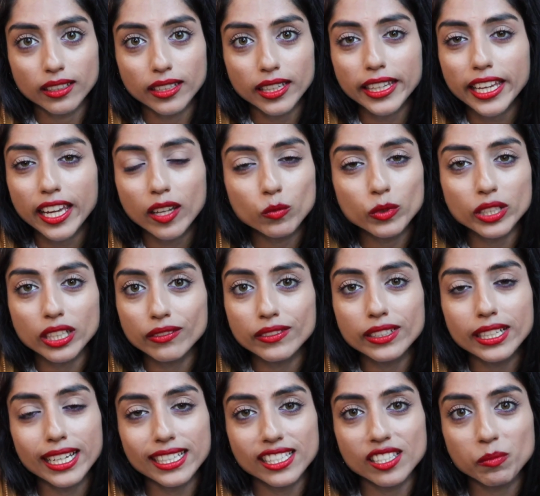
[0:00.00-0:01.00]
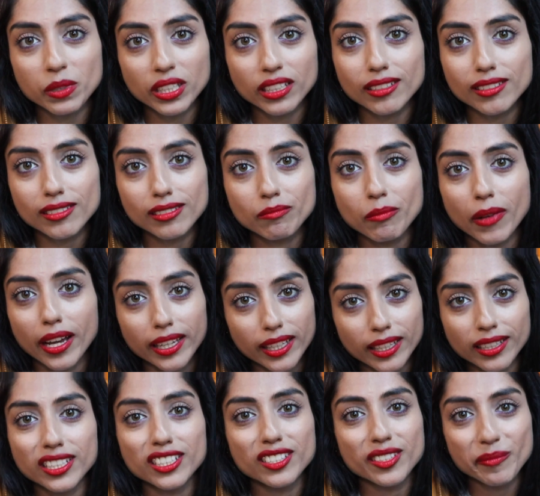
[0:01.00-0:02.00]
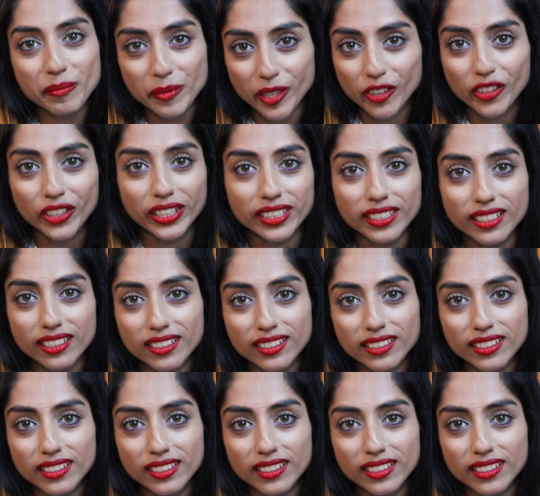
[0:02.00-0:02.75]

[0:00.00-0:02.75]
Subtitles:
again, whatever I speak is my experience.